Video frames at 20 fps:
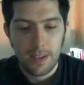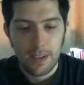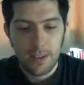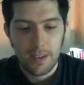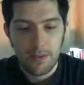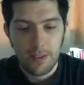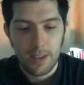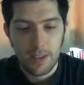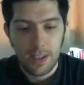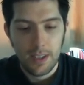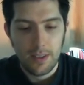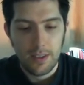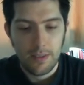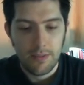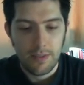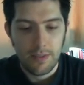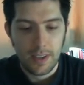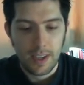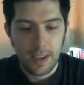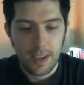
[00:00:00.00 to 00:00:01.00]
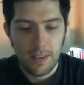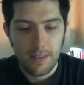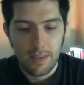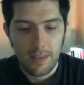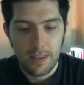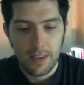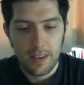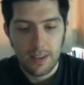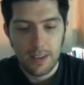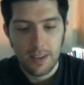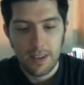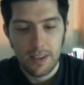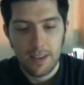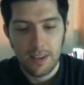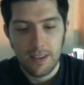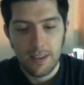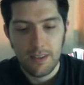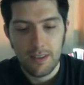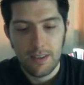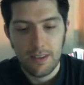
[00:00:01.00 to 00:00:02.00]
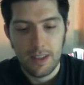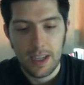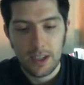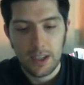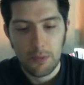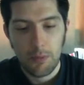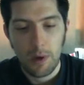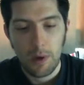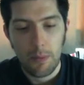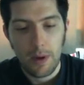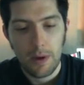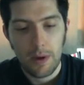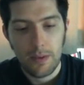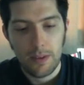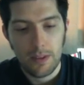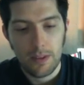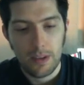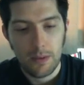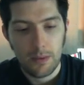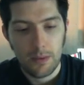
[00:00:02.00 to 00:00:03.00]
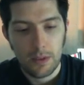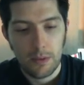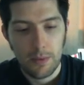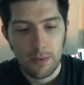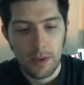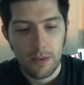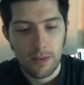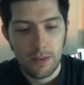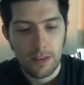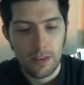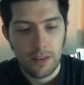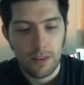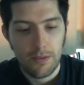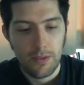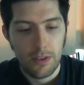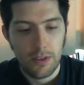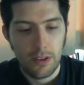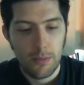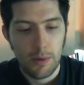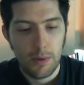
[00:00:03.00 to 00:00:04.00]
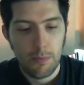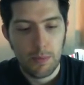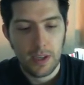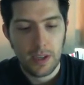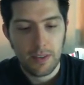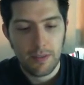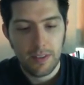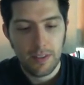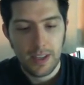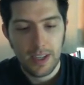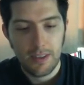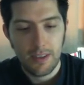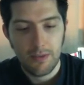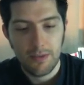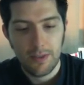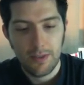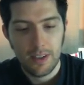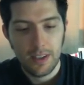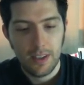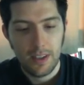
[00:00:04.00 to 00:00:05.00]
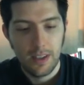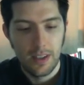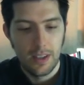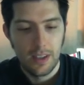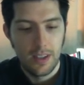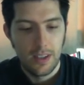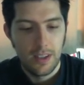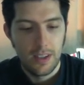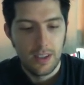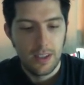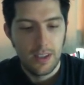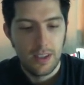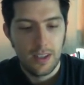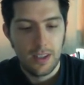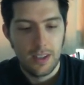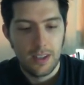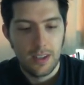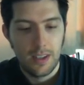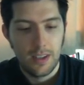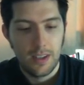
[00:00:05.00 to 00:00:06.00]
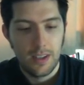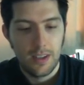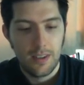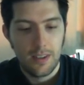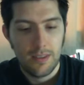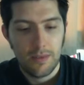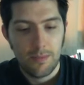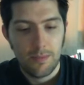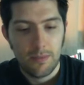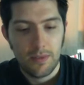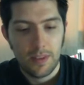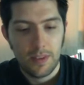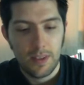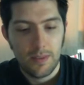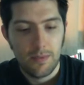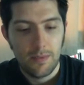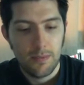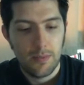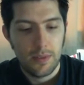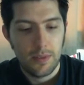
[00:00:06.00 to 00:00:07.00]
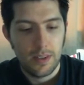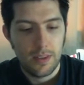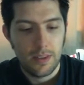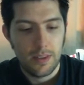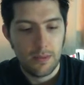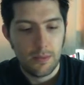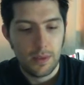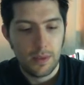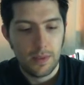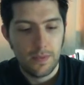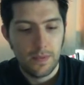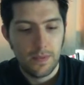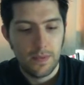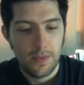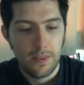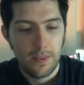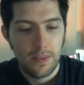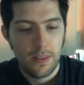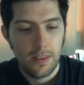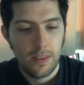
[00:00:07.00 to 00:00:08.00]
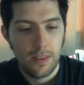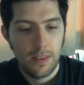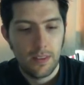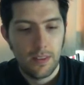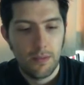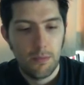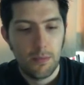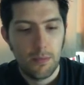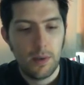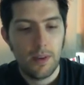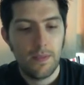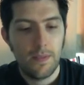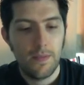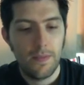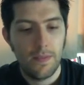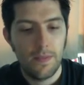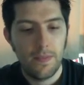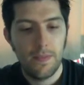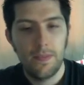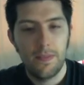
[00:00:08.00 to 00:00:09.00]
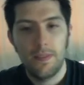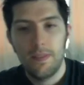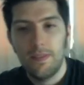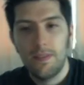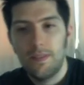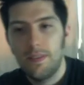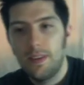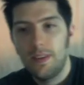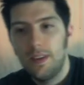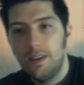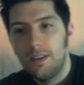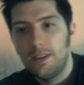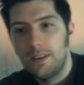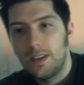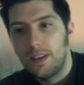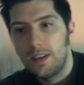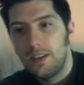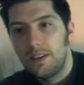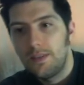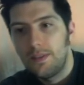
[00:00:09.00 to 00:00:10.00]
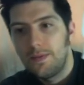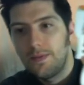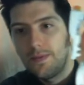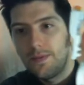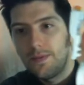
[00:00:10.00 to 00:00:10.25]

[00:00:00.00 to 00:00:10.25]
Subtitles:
Legion figure. You know, his legs pop out, his arms come out, and then you fold a bit back for the head reveal. He's pretty simple, but he looks nice.